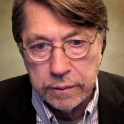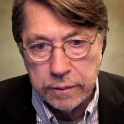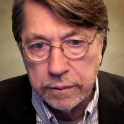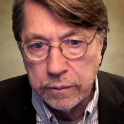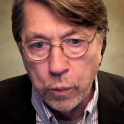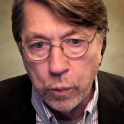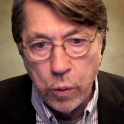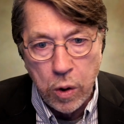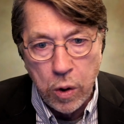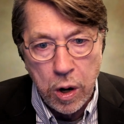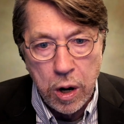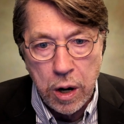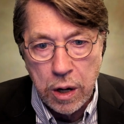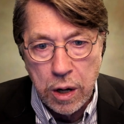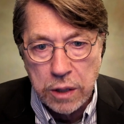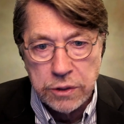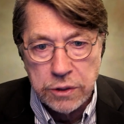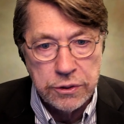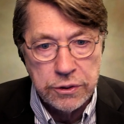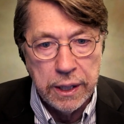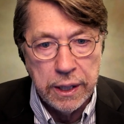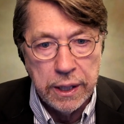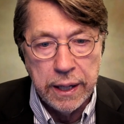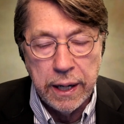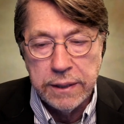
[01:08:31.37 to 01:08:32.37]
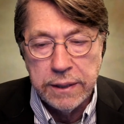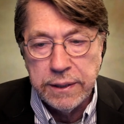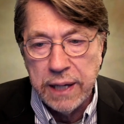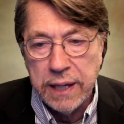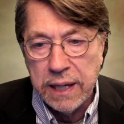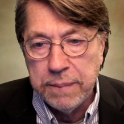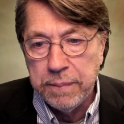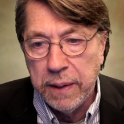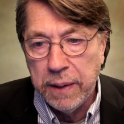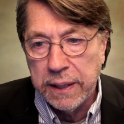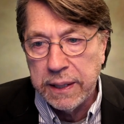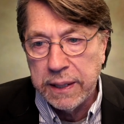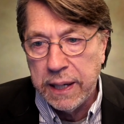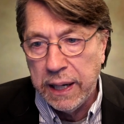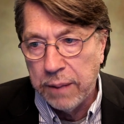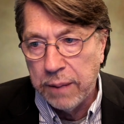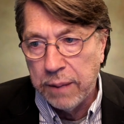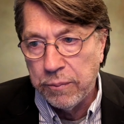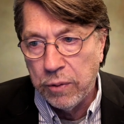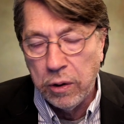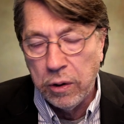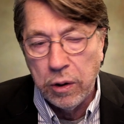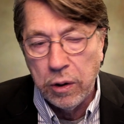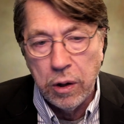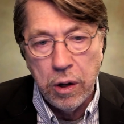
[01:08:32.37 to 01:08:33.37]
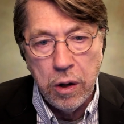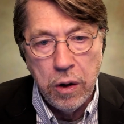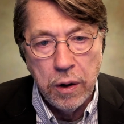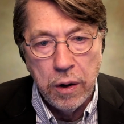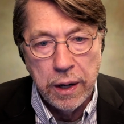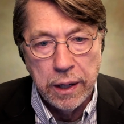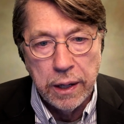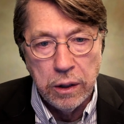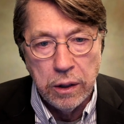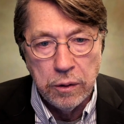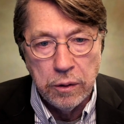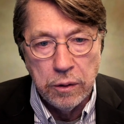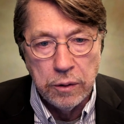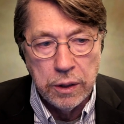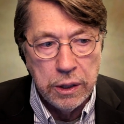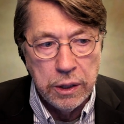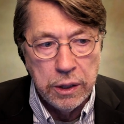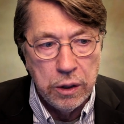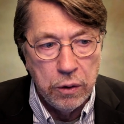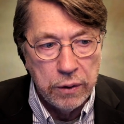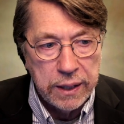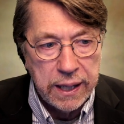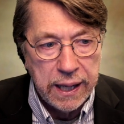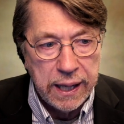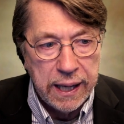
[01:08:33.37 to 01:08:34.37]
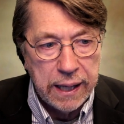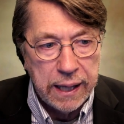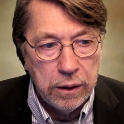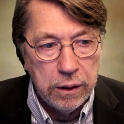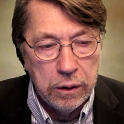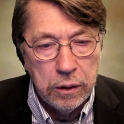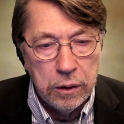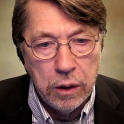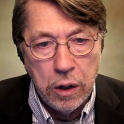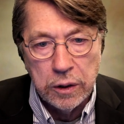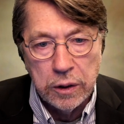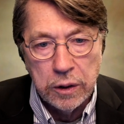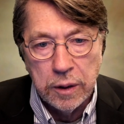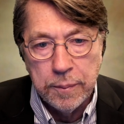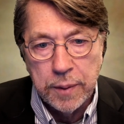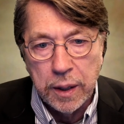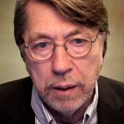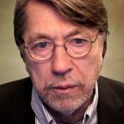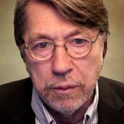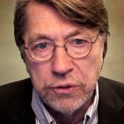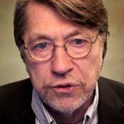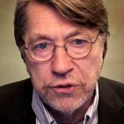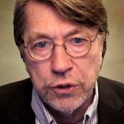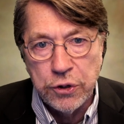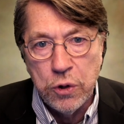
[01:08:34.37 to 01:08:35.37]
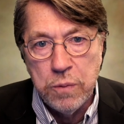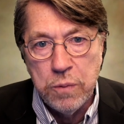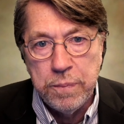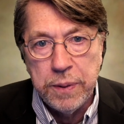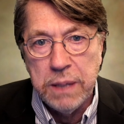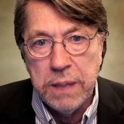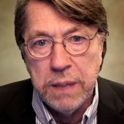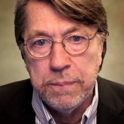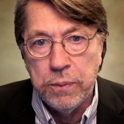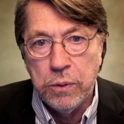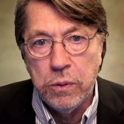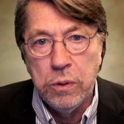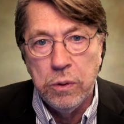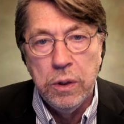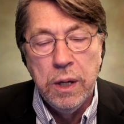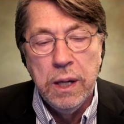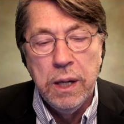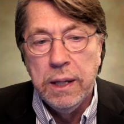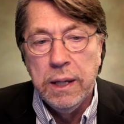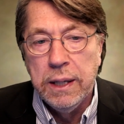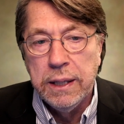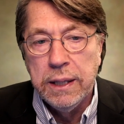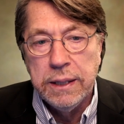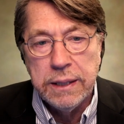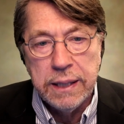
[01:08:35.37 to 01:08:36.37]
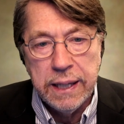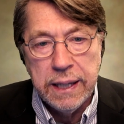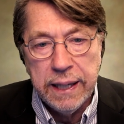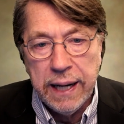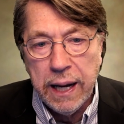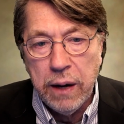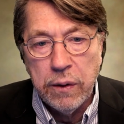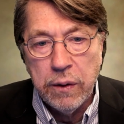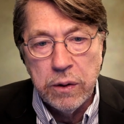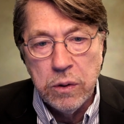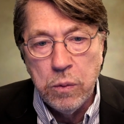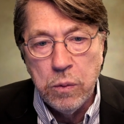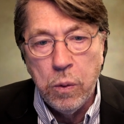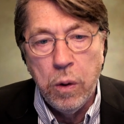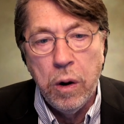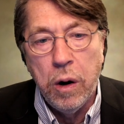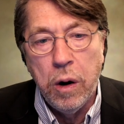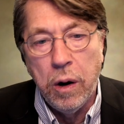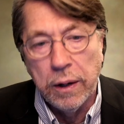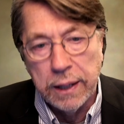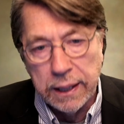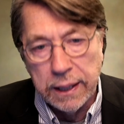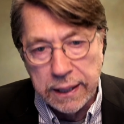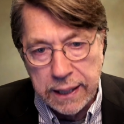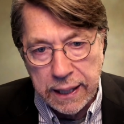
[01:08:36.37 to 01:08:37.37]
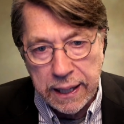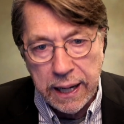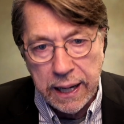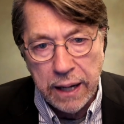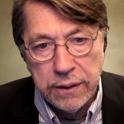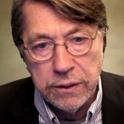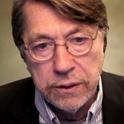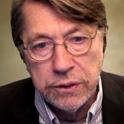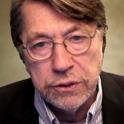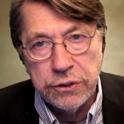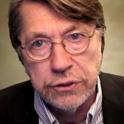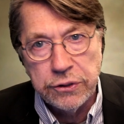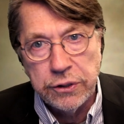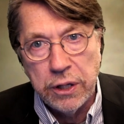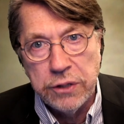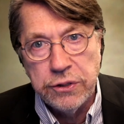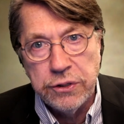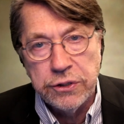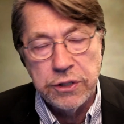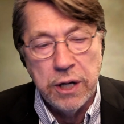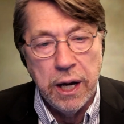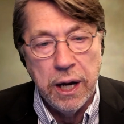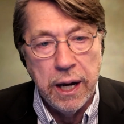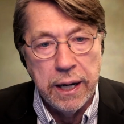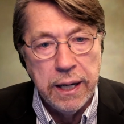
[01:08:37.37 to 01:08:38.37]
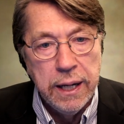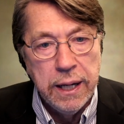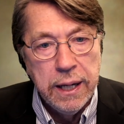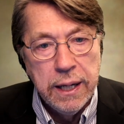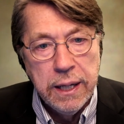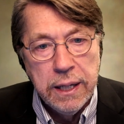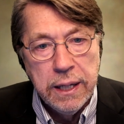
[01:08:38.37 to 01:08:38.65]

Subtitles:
walks, and I take my camera along, and I'll catalog them, and I'll show people, get out and walk, get out in the sunshine.